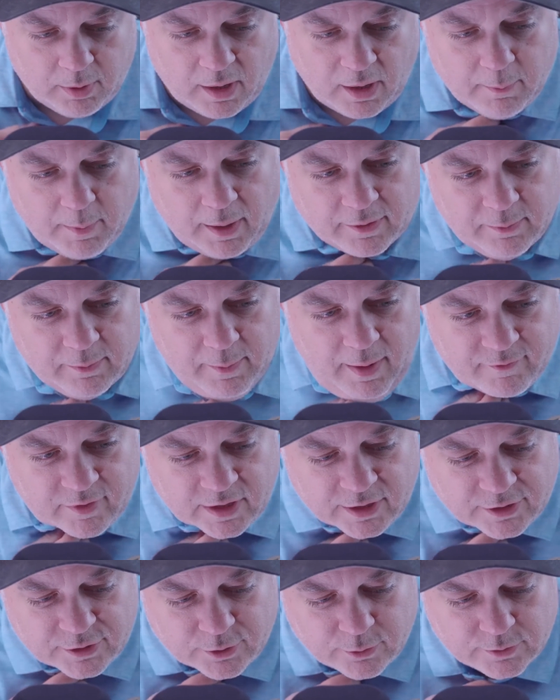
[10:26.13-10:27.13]
about them having
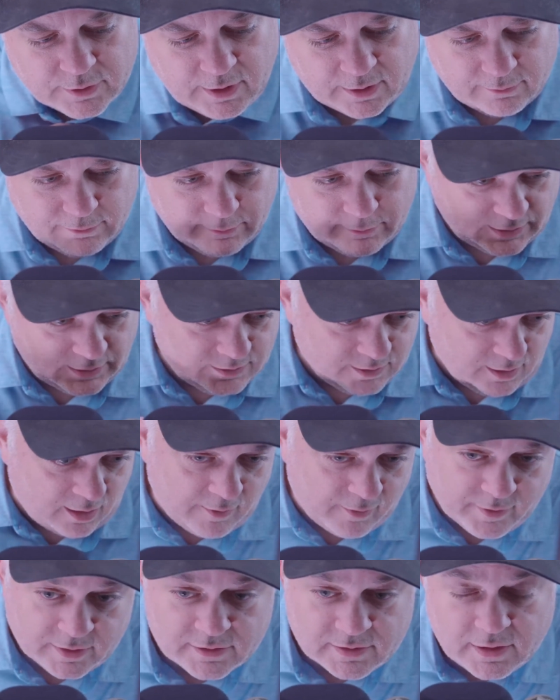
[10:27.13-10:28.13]
issues, and it's
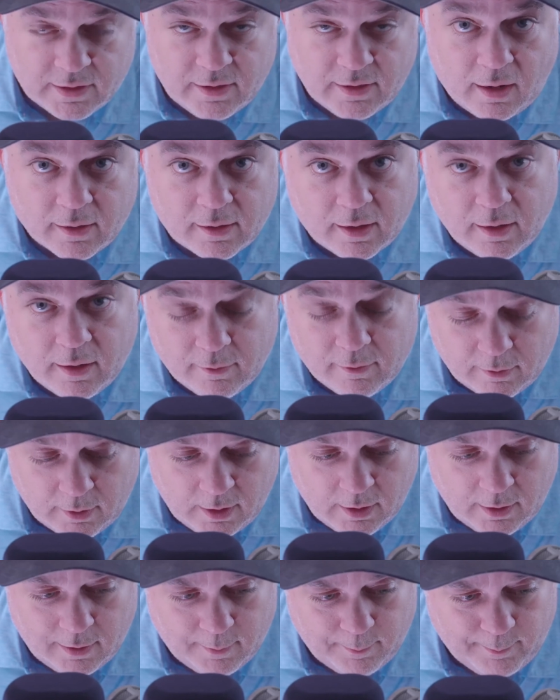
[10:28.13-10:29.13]
obviously not going to
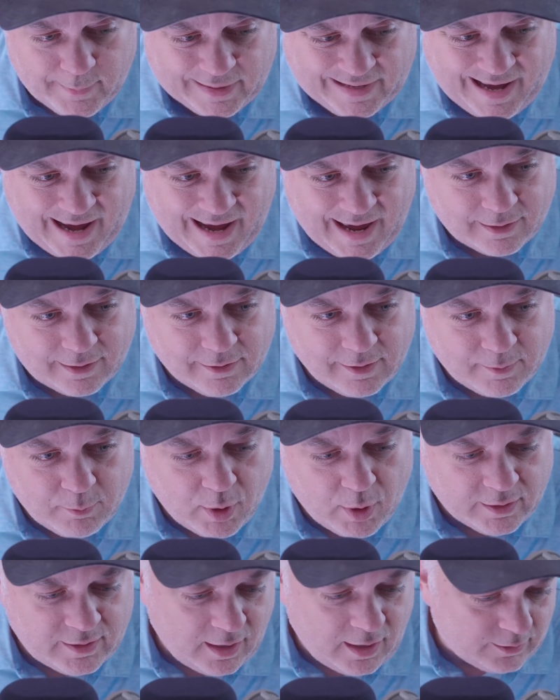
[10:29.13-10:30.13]
mechanically
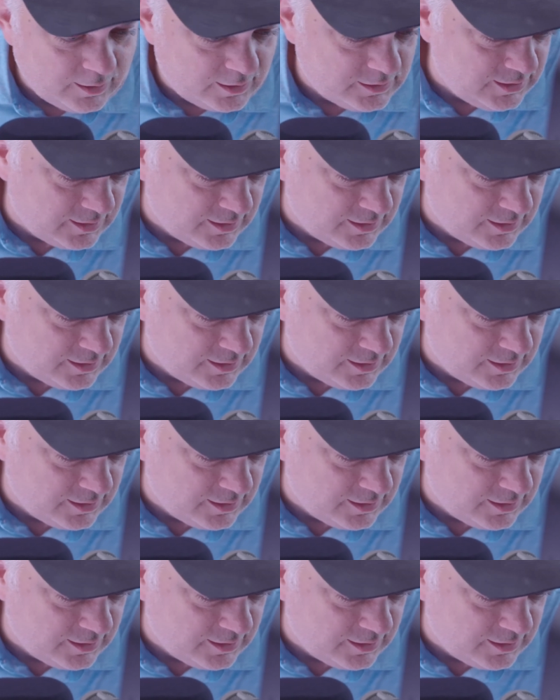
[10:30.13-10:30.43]
break down, because the